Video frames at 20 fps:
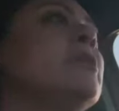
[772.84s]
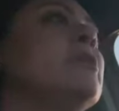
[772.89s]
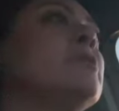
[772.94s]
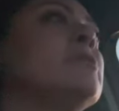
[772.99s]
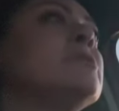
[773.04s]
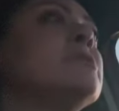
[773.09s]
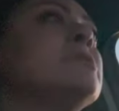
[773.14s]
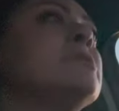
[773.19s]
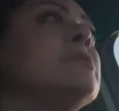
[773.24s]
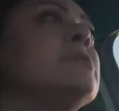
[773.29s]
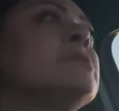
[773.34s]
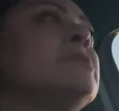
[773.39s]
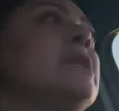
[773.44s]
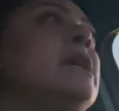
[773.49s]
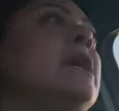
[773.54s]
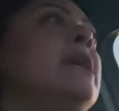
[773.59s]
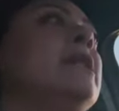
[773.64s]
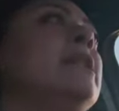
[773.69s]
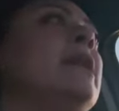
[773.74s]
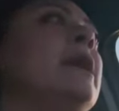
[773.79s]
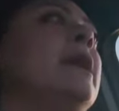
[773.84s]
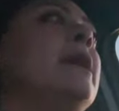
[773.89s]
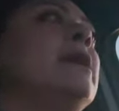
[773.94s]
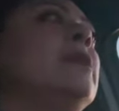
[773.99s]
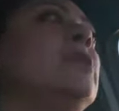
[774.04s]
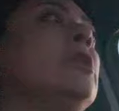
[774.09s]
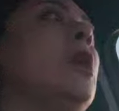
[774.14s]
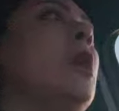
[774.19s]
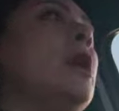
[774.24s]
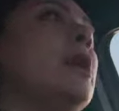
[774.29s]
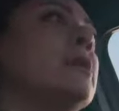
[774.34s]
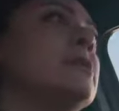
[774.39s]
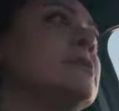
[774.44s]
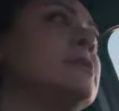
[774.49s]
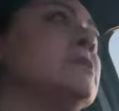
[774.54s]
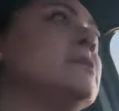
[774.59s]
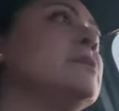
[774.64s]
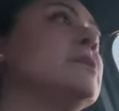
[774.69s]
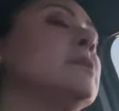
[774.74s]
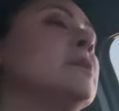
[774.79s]
it'll still say like
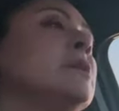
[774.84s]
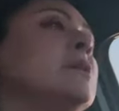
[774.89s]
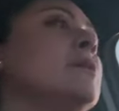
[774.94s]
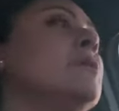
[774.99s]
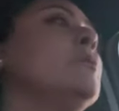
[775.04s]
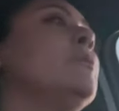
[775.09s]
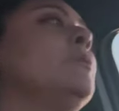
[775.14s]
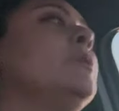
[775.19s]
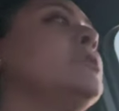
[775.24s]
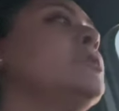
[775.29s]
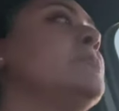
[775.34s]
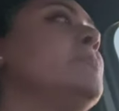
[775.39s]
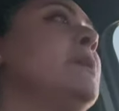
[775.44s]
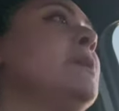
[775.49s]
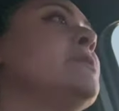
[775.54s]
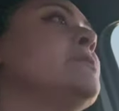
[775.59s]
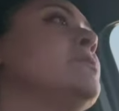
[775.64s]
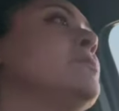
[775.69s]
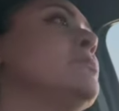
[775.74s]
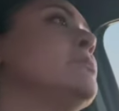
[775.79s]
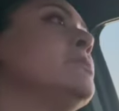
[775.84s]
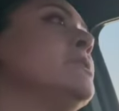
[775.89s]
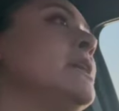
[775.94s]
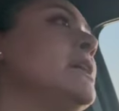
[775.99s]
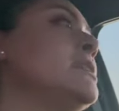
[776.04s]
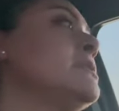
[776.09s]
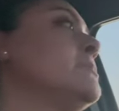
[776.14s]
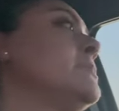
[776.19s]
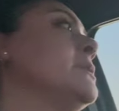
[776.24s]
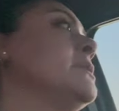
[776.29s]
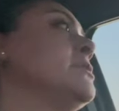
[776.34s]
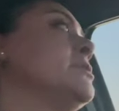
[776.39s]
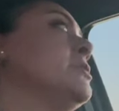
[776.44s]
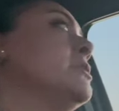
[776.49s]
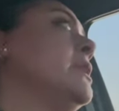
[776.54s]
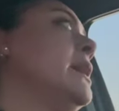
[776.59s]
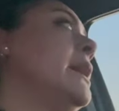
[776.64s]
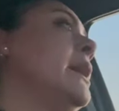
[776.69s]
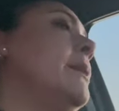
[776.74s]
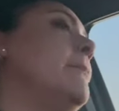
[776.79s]
locked, which makes no sense because you're
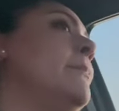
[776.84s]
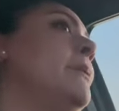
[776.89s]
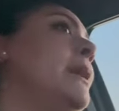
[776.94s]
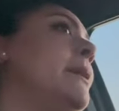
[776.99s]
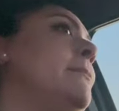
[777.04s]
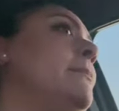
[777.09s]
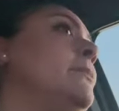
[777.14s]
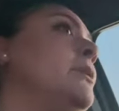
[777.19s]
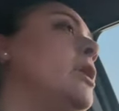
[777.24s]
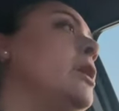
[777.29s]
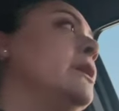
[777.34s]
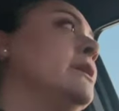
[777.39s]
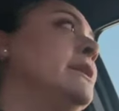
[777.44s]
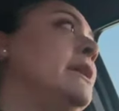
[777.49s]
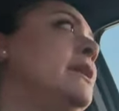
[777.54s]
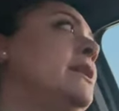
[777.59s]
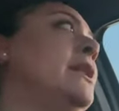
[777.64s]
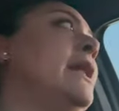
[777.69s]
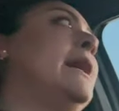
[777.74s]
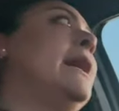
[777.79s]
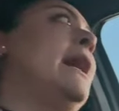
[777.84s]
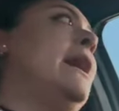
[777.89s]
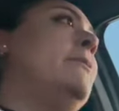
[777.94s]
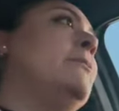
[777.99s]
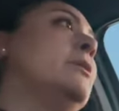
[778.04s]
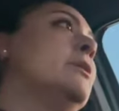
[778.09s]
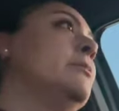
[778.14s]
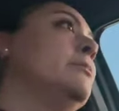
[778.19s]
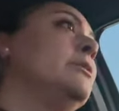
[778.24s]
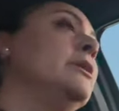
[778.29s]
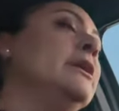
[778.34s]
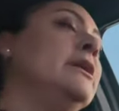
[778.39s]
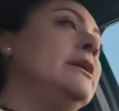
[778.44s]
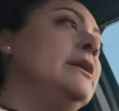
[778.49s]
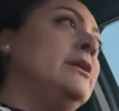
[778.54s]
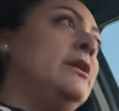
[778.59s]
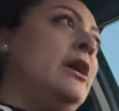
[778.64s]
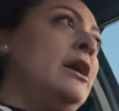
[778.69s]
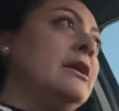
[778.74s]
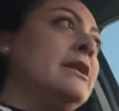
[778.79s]
like, but I'm locked, like I'm completely
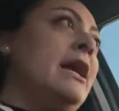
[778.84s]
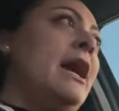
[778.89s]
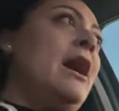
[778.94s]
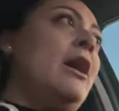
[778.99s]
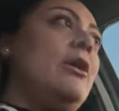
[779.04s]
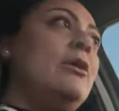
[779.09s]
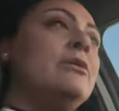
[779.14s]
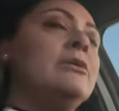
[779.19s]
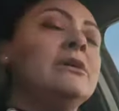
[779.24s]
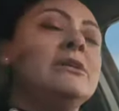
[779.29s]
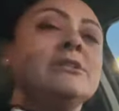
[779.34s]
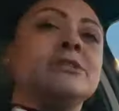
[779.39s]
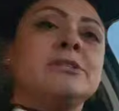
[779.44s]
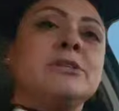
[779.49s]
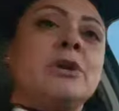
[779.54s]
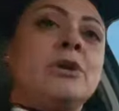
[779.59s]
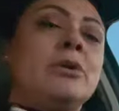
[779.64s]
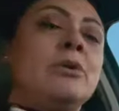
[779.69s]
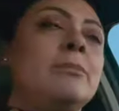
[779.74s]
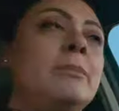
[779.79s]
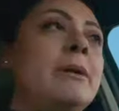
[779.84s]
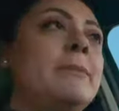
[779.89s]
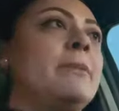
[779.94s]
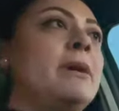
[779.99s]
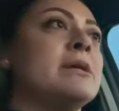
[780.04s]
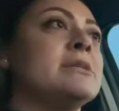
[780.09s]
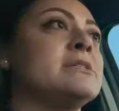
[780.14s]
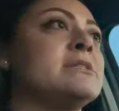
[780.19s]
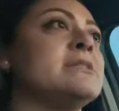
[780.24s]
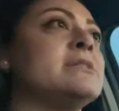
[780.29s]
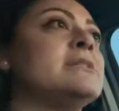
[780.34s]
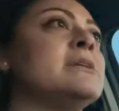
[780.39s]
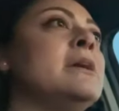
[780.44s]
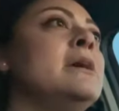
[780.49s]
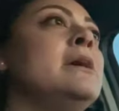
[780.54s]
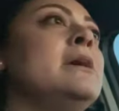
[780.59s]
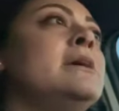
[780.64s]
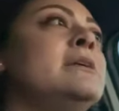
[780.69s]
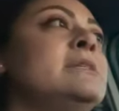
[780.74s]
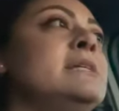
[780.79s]
logged out. And so my boss is
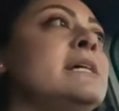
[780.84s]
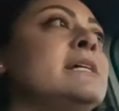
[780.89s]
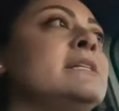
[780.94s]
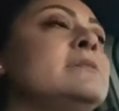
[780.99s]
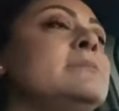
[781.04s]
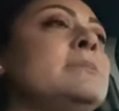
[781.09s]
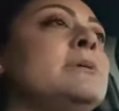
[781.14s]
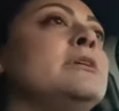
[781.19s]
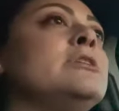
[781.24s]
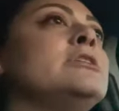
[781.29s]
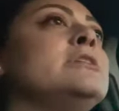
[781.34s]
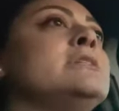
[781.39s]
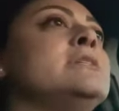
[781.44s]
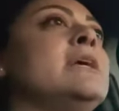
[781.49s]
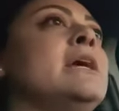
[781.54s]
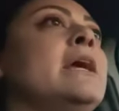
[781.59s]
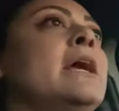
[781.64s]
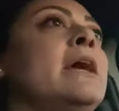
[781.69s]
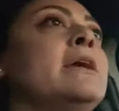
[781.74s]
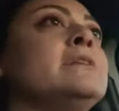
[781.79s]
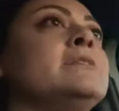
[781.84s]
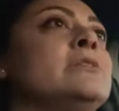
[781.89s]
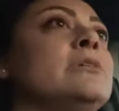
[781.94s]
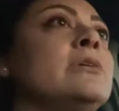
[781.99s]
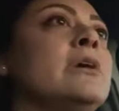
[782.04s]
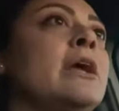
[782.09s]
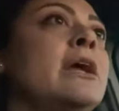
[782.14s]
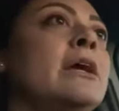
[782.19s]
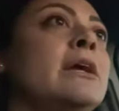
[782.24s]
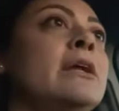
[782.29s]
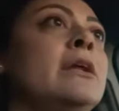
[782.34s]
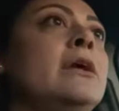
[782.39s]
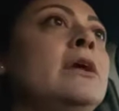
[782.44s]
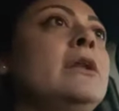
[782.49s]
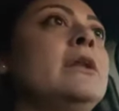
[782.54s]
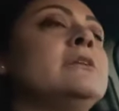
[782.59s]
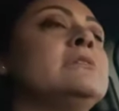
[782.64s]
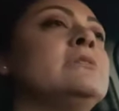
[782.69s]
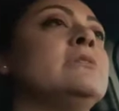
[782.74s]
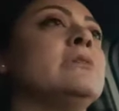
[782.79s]
texted me. She's like, I still can't get in.
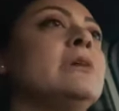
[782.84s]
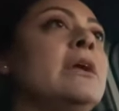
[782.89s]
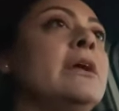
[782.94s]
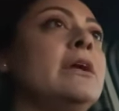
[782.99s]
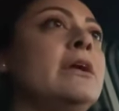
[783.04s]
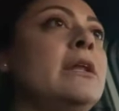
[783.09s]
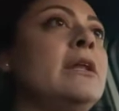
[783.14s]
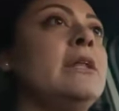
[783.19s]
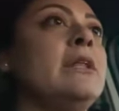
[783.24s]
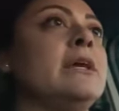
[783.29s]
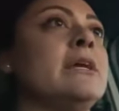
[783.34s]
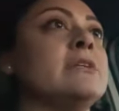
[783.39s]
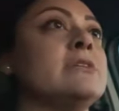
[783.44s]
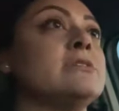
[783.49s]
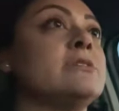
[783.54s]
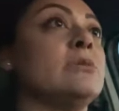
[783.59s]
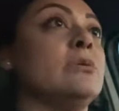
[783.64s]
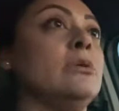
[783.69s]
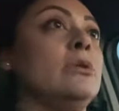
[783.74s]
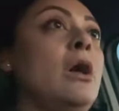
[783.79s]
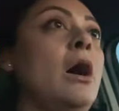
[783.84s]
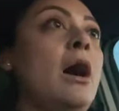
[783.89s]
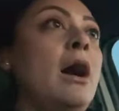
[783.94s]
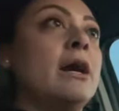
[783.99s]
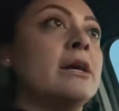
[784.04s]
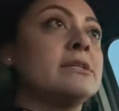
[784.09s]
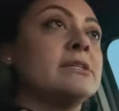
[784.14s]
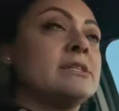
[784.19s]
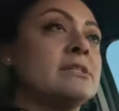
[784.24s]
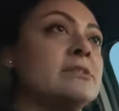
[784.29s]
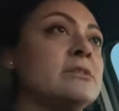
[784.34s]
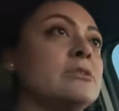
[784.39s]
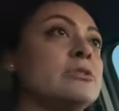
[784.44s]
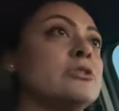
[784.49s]
I still can't get in. Like, it's still locked. It still